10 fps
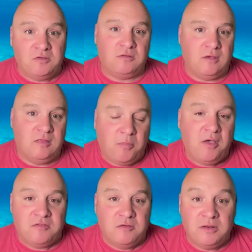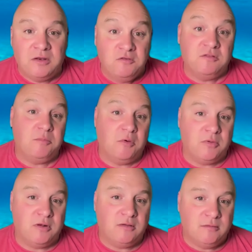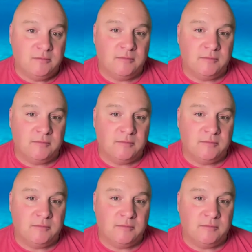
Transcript: books in the past have been hugely popular.